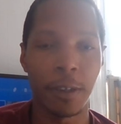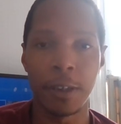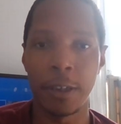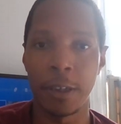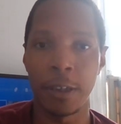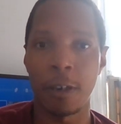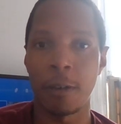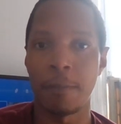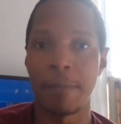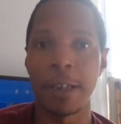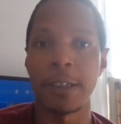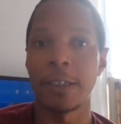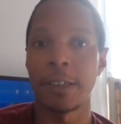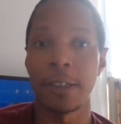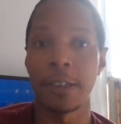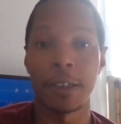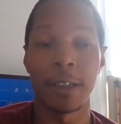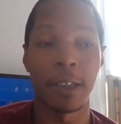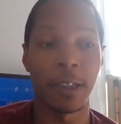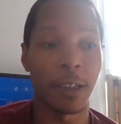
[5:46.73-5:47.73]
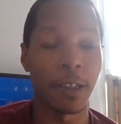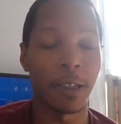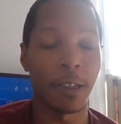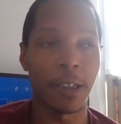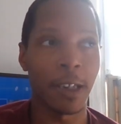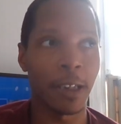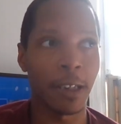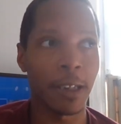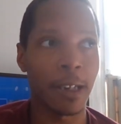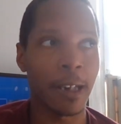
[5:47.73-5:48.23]
basically
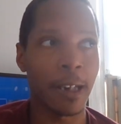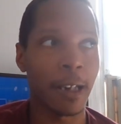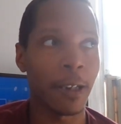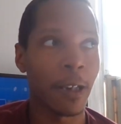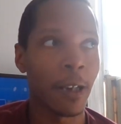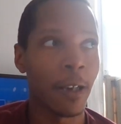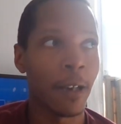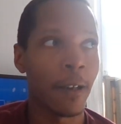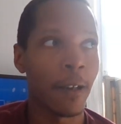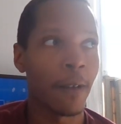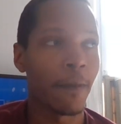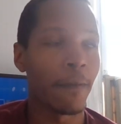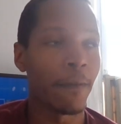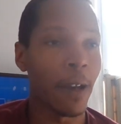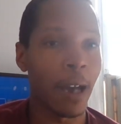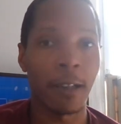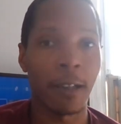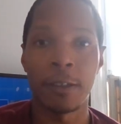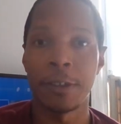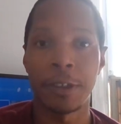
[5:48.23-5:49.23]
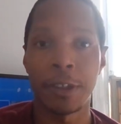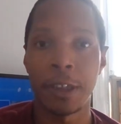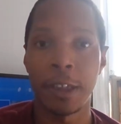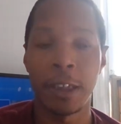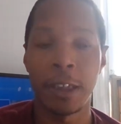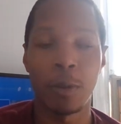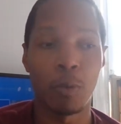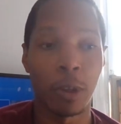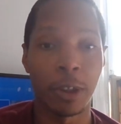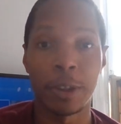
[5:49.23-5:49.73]
snitches saying that
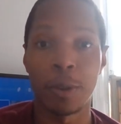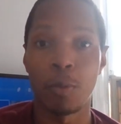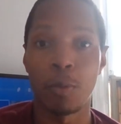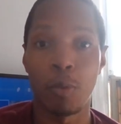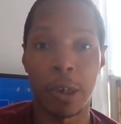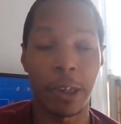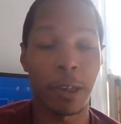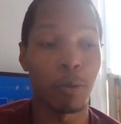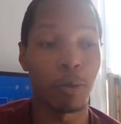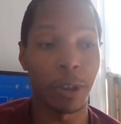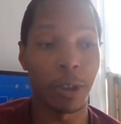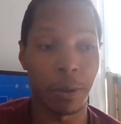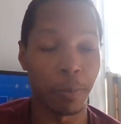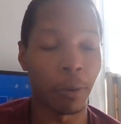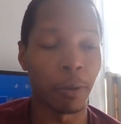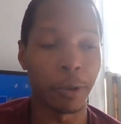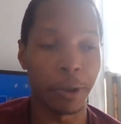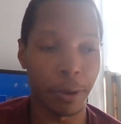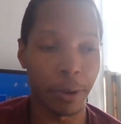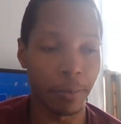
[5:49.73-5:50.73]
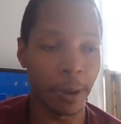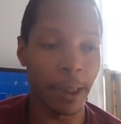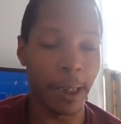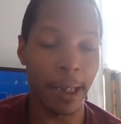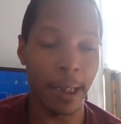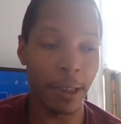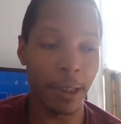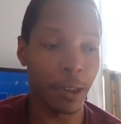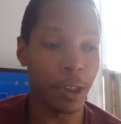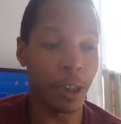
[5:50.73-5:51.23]
Valentine wasn't where he was supposed to
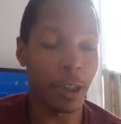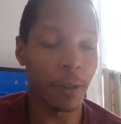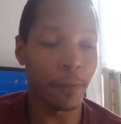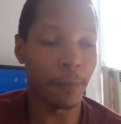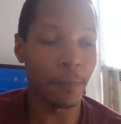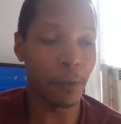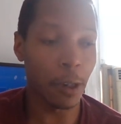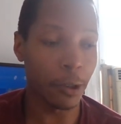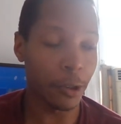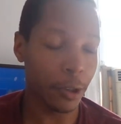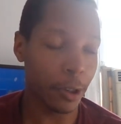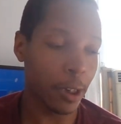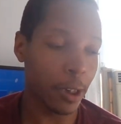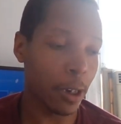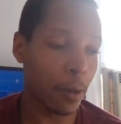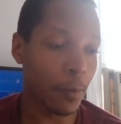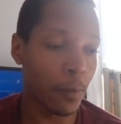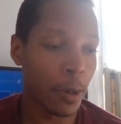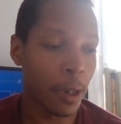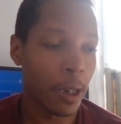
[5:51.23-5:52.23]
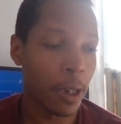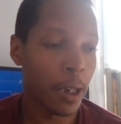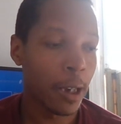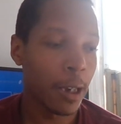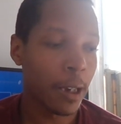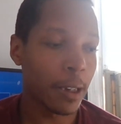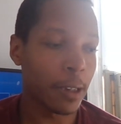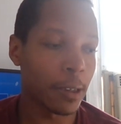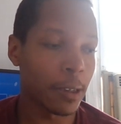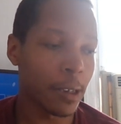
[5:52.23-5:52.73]
be, and she confronts him.
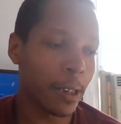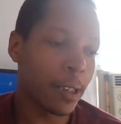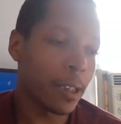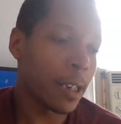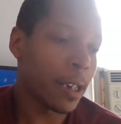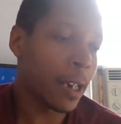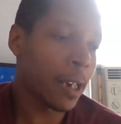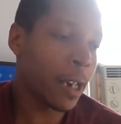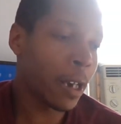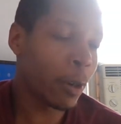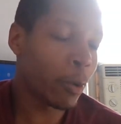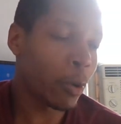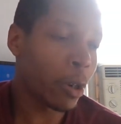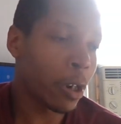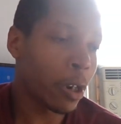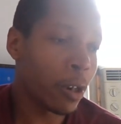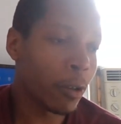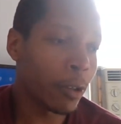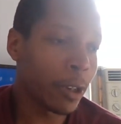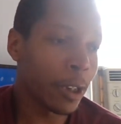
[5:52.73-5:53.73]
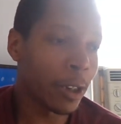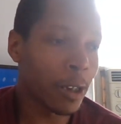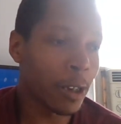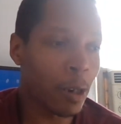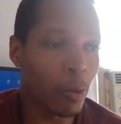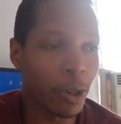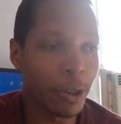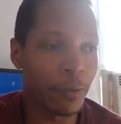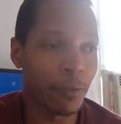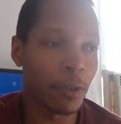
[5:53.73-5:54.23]
He's like, "Yeah, well,
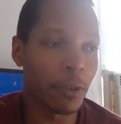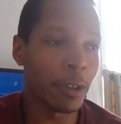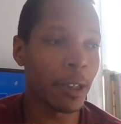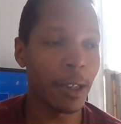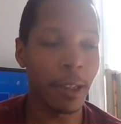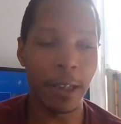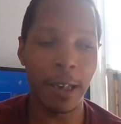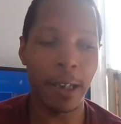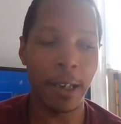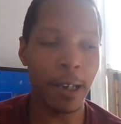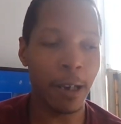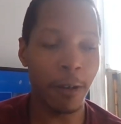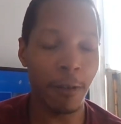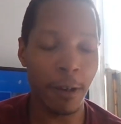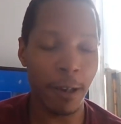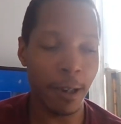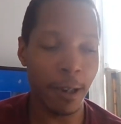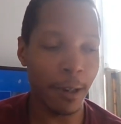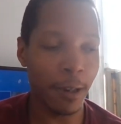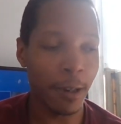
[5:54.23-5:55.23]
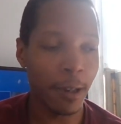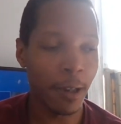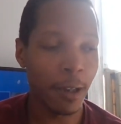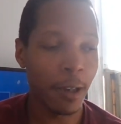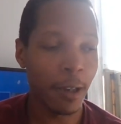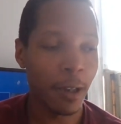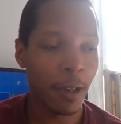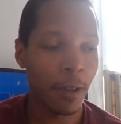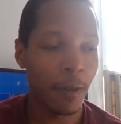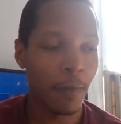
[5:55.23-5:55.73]
I wasn't really there," and
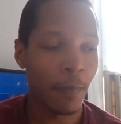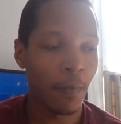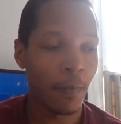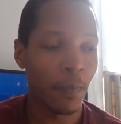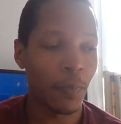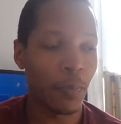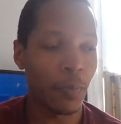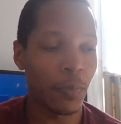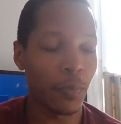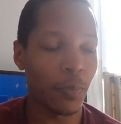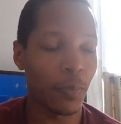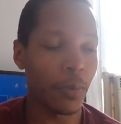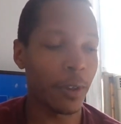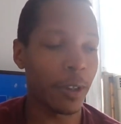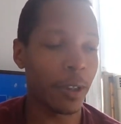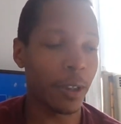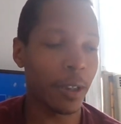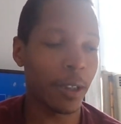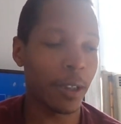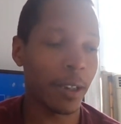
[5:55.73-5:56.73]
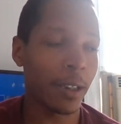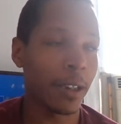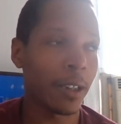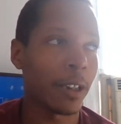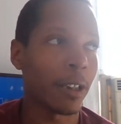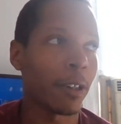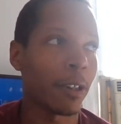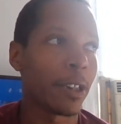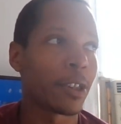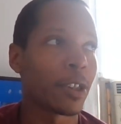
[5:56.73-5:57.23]

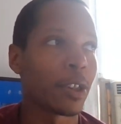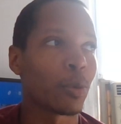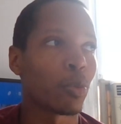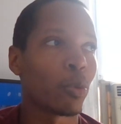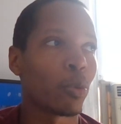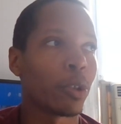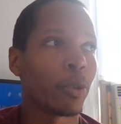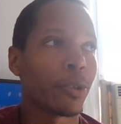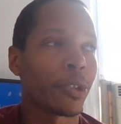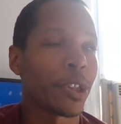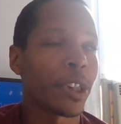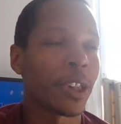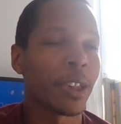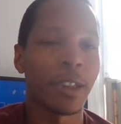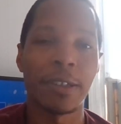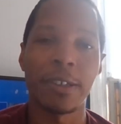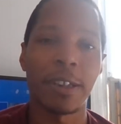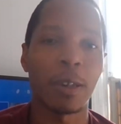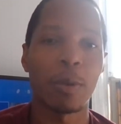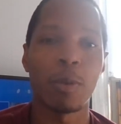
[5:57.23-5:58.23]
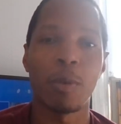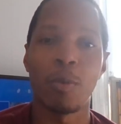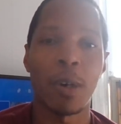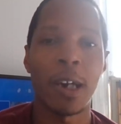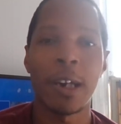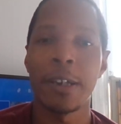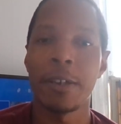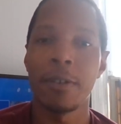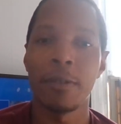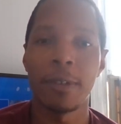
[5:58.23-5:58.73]
it's just one of those things. He's like, "Well,
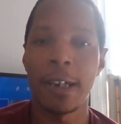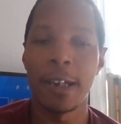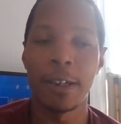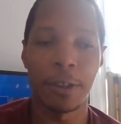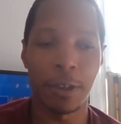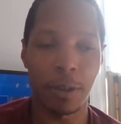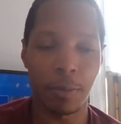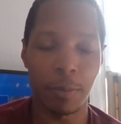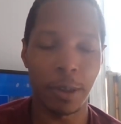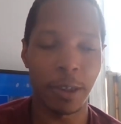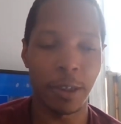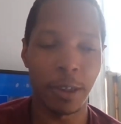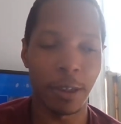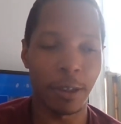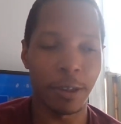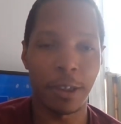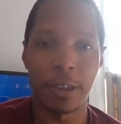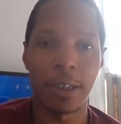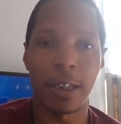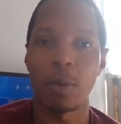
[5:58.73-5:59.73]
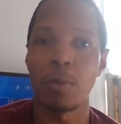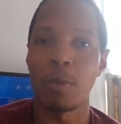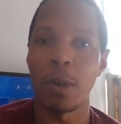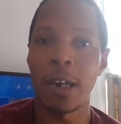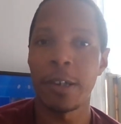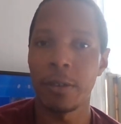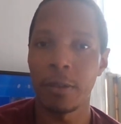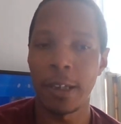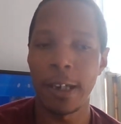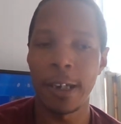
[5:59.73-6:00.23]
why are you lying to me?" She's like,
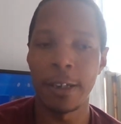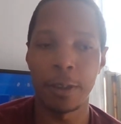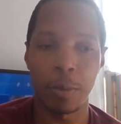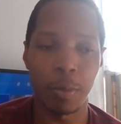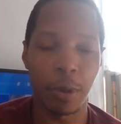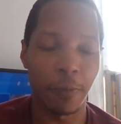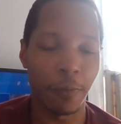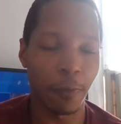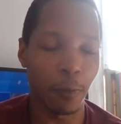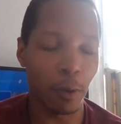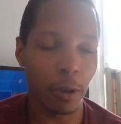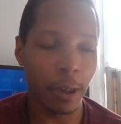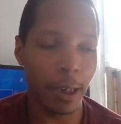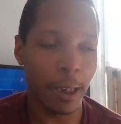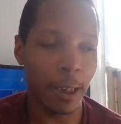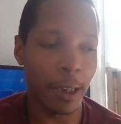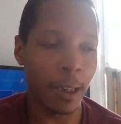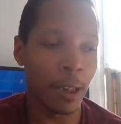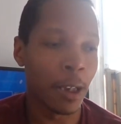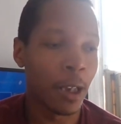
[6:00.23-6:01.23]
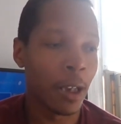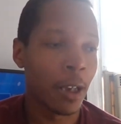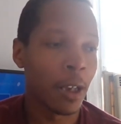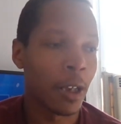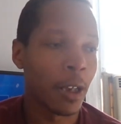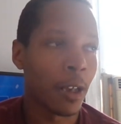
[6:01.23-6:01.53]
"Why are you lying to me for?" And